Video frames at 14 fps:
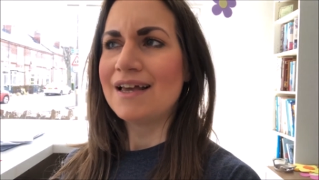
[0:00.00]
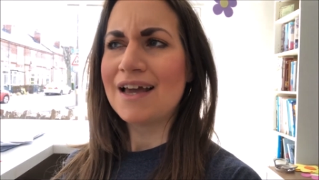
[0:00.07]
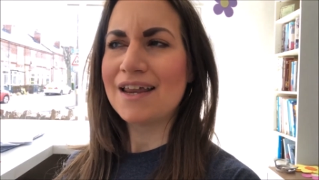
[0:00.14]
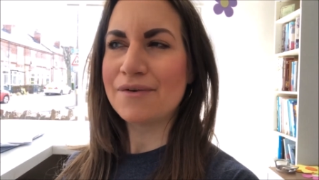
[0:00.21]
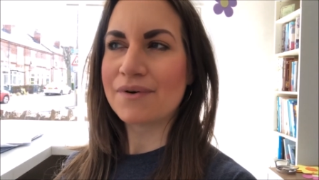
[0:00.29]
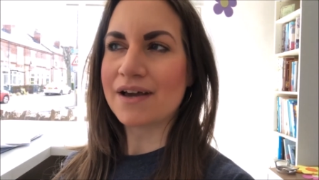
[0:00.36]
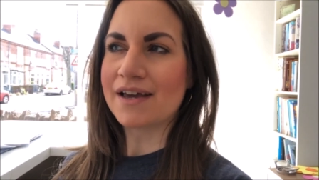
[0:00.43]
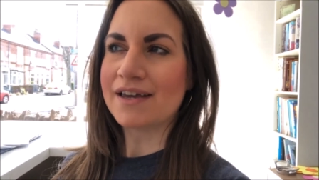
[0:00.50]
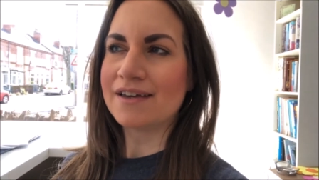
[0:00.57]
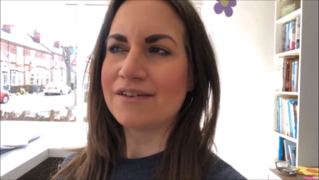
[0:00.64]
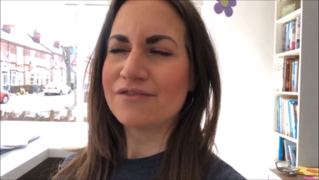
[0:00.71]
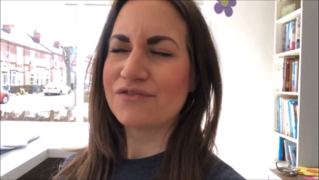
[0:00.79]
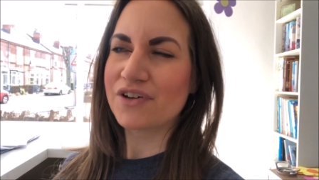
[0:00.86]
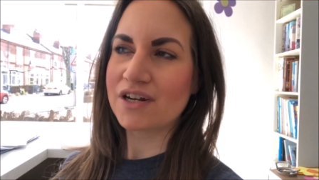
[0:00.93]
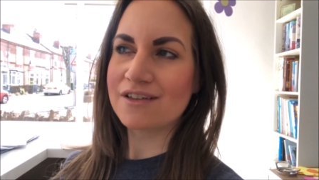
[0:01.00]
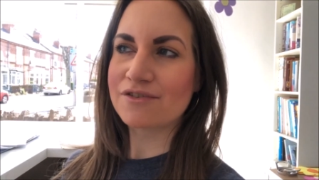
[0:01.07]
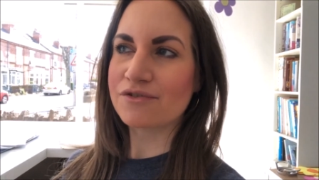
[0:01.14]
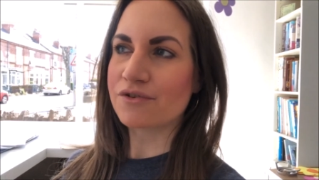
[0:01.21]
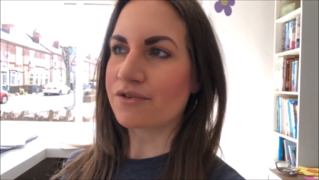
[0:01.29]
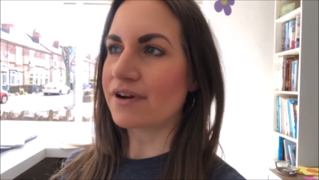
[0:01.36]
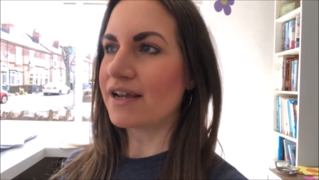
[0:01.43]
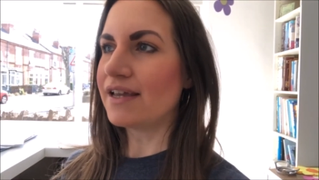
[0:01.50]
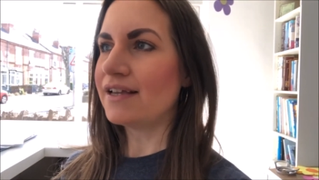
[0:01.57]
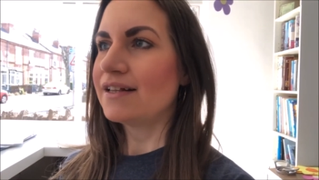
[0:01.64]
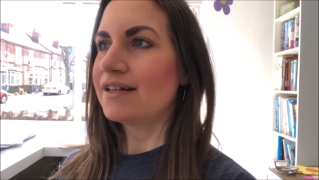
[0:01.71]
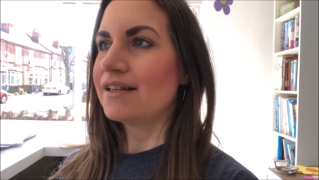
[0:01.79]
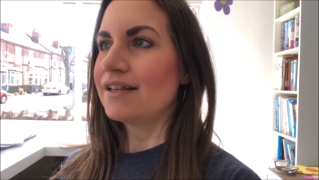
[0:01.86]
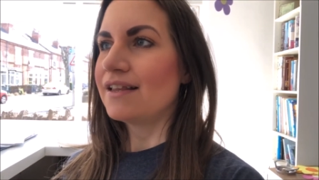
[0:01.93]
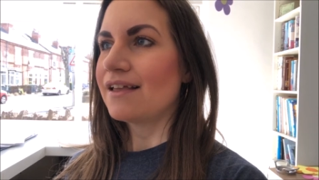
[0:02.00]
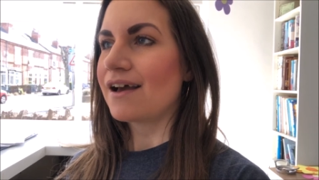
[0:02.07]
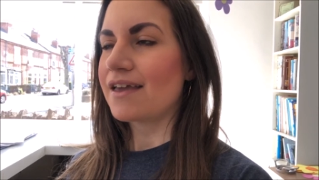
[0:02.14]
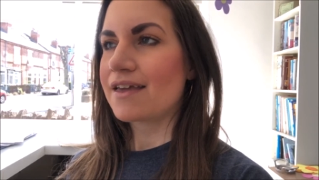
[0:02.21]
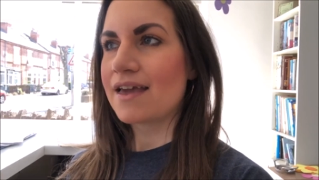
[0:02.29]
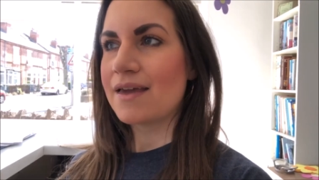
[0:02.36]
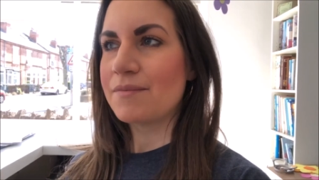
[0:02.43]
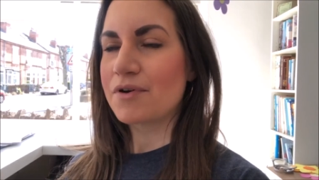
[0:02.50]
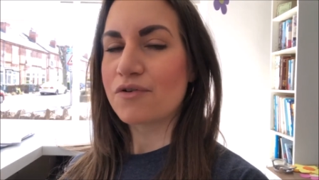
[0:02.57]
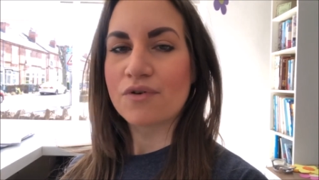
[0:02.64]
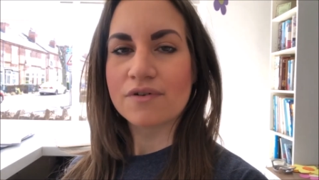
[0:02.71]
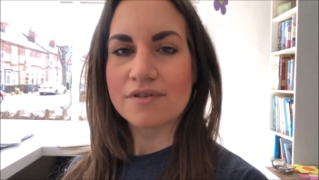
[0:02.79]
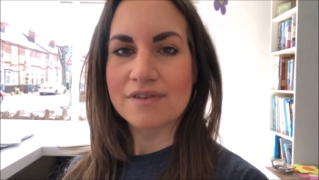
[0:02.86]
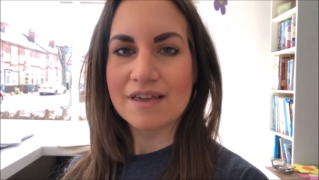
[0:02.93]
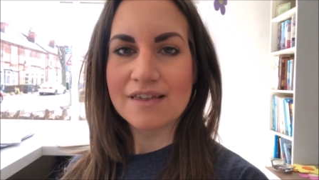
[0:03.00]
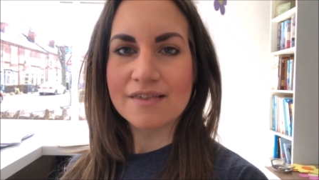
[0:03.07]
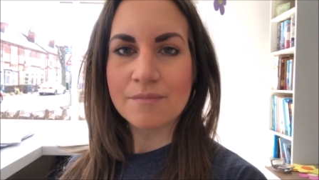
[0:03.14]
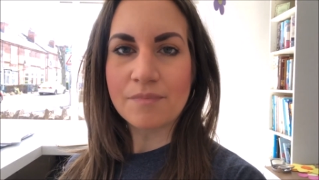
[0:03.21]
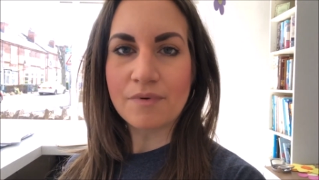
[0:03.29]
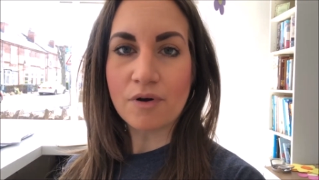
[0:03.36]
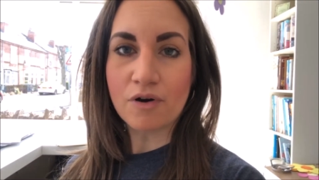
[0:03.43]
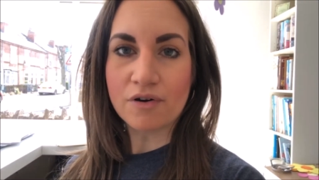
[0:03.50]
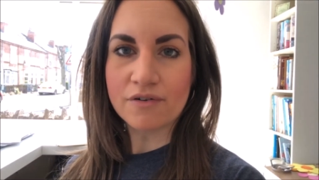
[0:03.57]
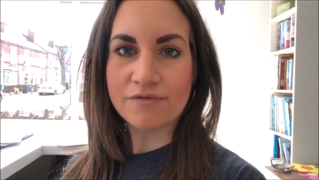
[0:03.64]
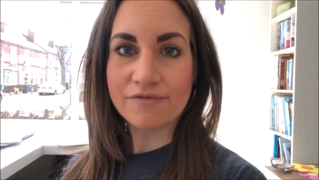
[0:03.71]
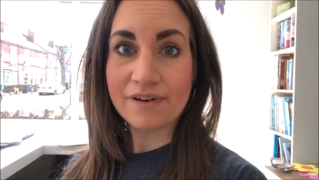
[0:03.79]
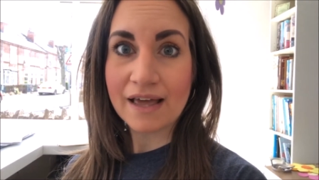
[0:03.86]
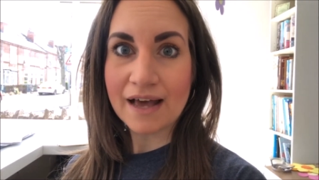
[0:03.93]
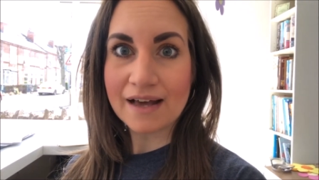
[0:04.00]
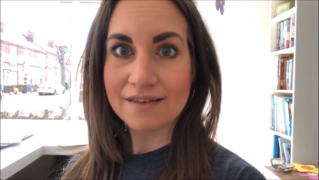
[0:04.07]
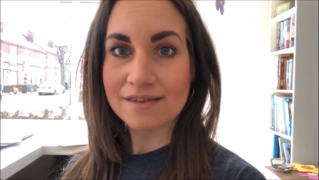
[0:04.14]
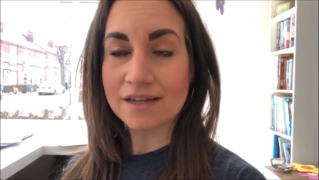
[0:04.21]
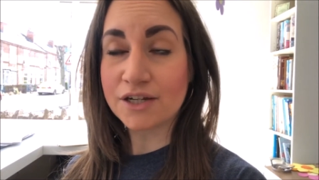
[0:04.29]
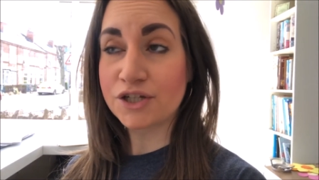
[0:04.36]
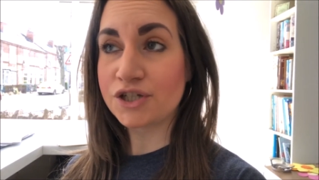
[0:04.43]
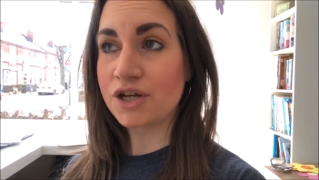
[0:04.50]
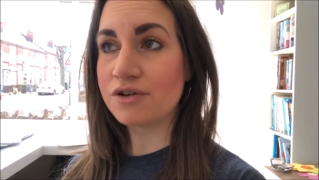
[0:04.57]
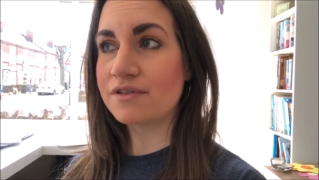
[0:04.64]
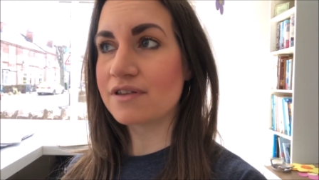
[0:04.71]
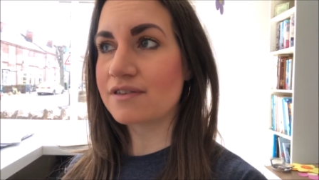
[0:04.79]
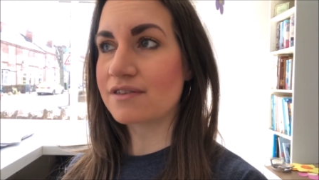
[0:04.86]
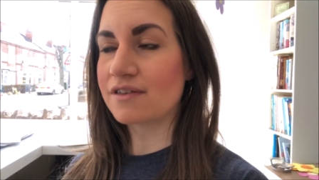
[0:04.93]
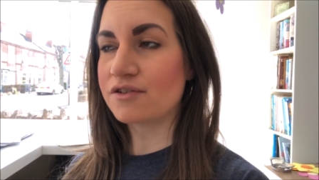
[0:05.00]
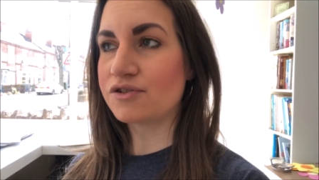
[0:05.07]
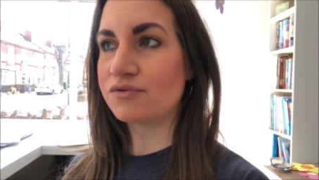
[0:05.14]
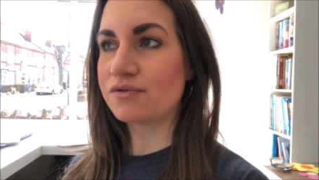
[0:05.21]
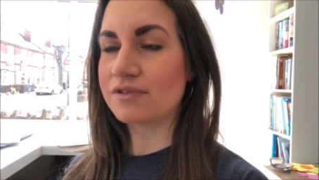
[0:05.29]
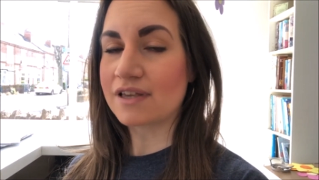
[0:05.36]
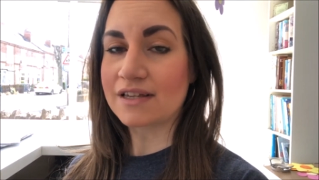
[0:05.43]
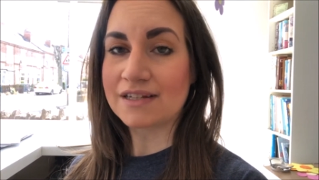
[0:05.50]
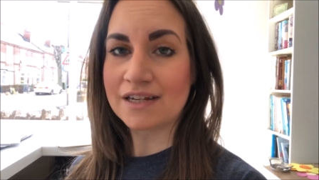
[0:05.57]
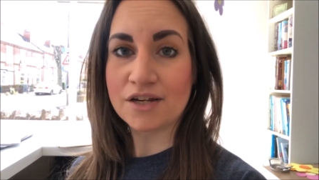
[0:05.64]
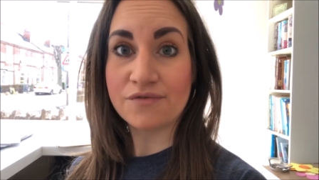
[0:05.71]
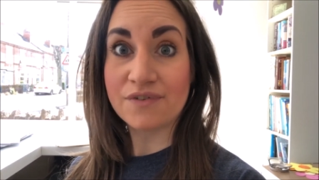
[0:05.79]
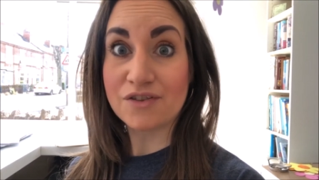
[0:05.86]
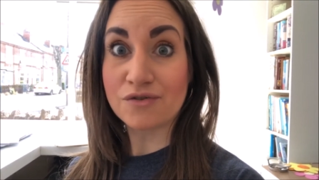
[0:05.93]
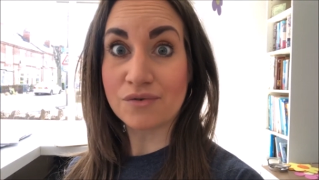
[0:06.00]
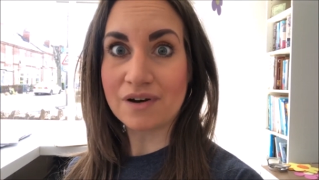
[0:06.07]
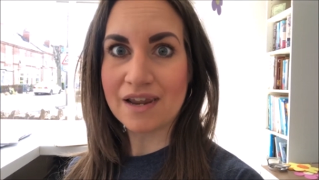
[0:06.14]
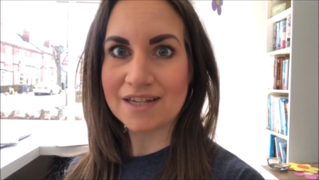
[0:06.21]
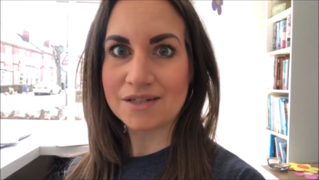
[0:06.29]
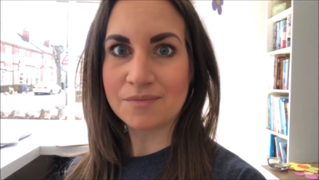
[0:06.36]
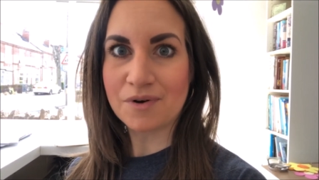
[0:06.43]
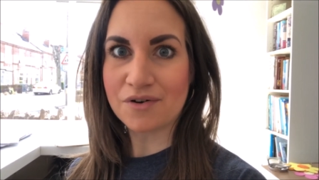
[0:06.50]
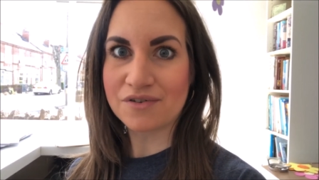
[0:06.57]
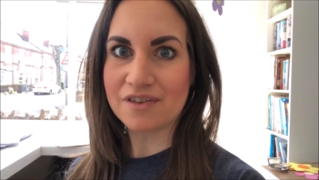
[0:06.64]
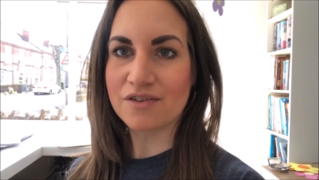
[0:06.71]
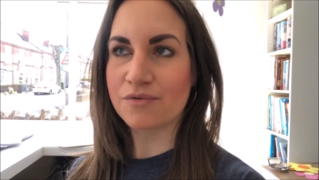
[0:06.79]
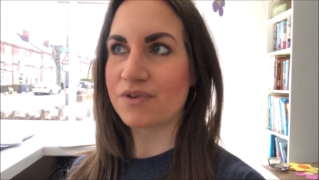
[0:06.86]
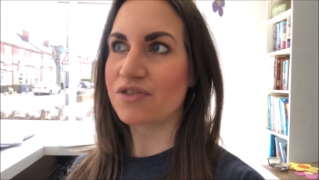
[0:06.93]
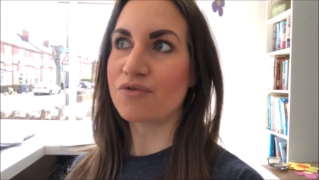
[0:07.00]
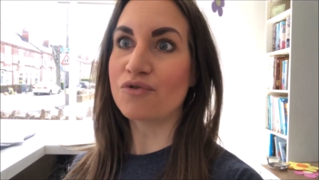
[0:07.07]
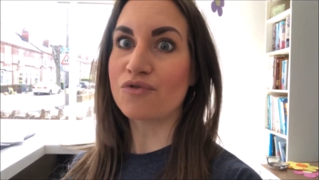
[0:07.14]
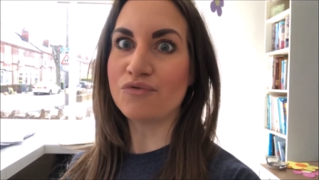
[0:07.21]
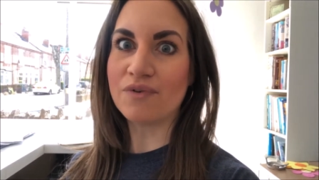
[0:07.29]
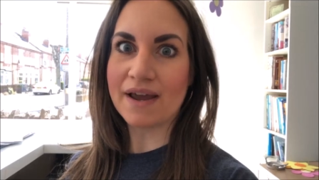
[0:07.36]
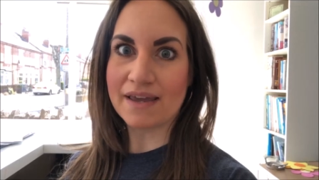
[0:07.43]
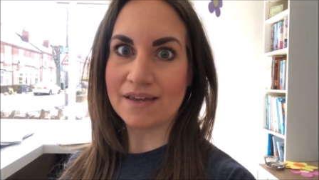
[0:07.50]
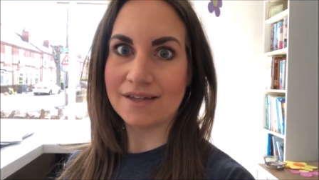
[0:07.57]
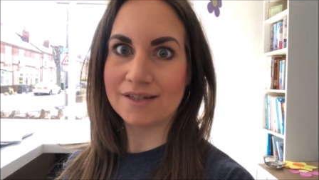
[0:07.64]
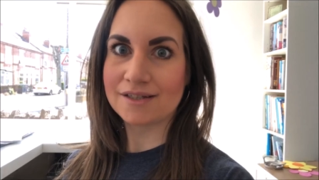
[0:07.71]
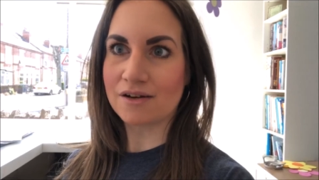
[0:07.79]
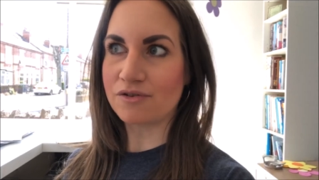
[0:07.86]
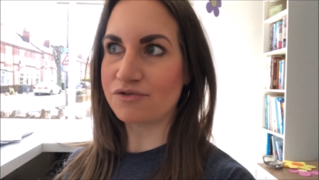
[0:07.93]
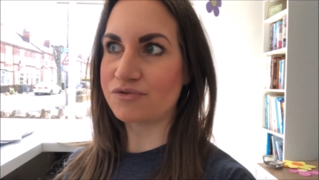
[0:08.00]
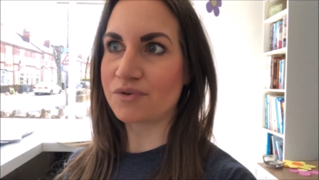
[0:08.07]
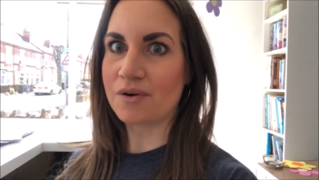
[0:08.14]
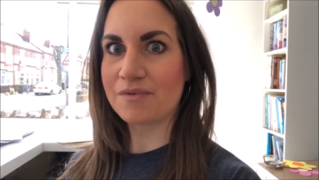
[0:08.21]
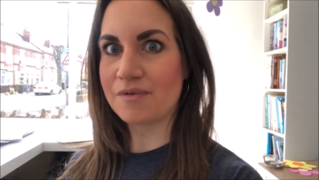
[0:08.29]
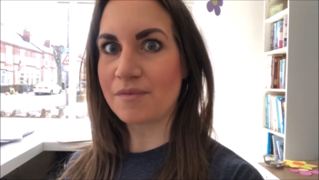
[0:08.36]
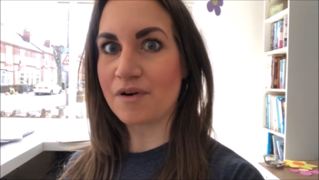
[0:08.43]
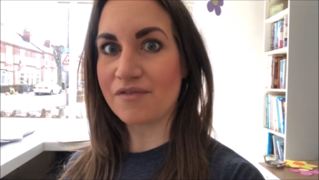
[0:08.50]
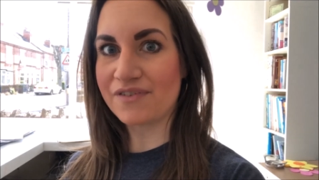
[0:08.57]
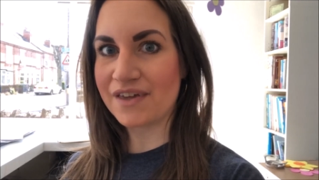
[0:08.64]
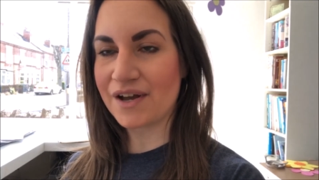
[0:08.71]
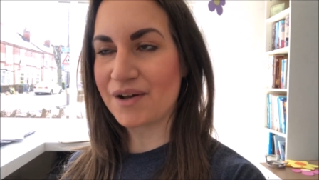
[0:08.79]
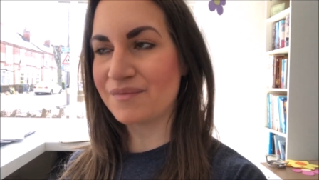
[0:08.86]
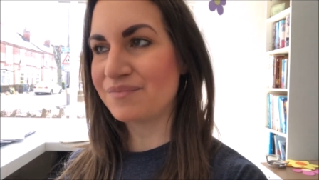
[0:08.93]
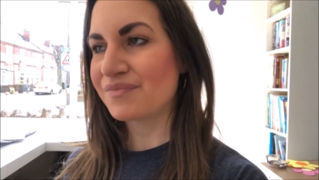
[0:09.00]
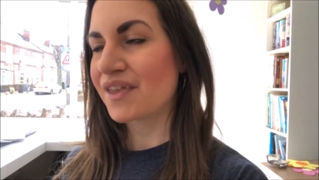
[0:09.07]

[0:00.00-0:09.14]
Anyway, funny story, I came across this block of flats and I noticed that the doors had individual letterboxes, so I thought, great, I'll drop some off here.